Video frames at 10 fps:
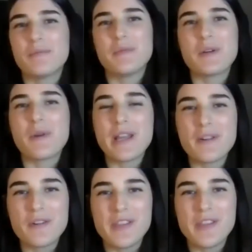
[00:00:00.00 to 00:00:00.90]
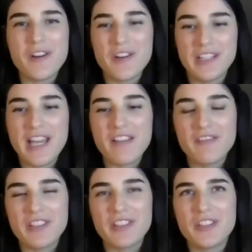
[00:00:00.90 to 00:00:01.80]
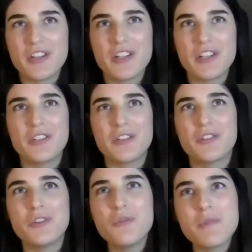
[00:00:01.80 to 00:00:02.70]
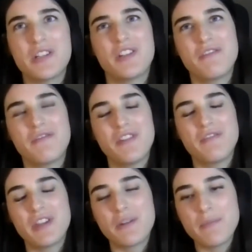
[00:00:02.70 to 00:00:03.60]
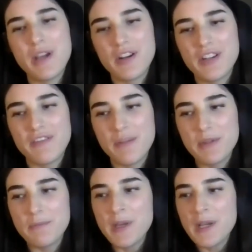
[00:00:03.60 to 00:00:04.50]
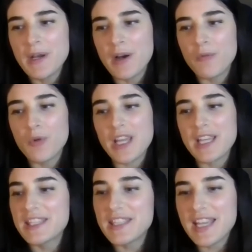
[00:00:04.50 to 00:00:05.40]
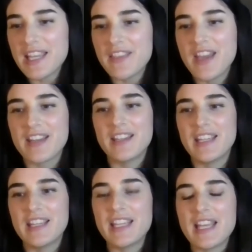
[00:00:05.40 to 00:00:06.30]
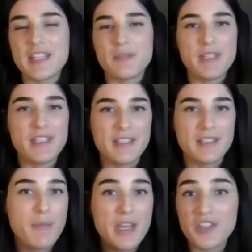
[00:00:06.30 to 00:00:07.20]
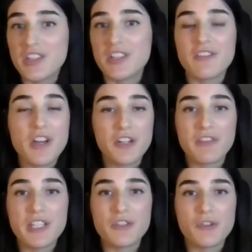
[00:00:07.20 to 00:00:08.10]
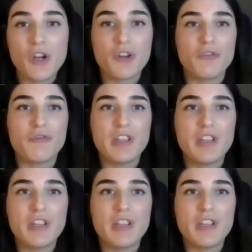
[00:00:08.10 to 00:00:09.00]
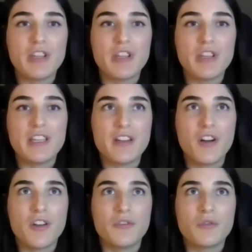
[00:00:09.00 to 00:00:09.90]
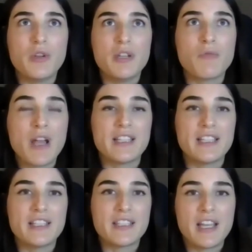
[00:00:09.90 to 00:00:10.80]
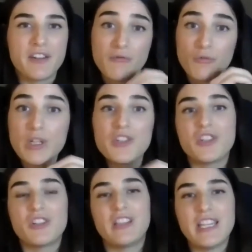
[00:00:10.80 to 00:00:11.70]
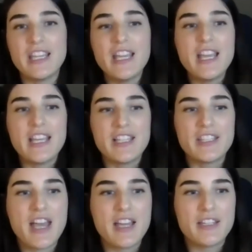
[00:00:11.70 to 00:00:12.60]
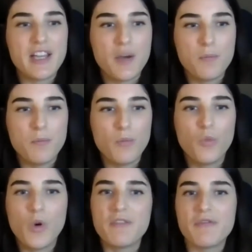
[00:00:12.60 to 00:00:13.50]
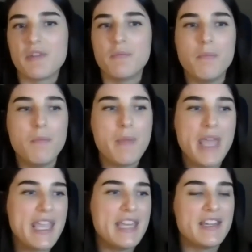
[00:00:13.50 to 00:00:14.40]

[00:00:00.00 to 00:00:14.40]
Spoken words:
quite early on and haven't started too much of the comparative. I mean, what I can say that has been mentioned in a lot of the historiography on queen regnants kind of regionally is that one of the main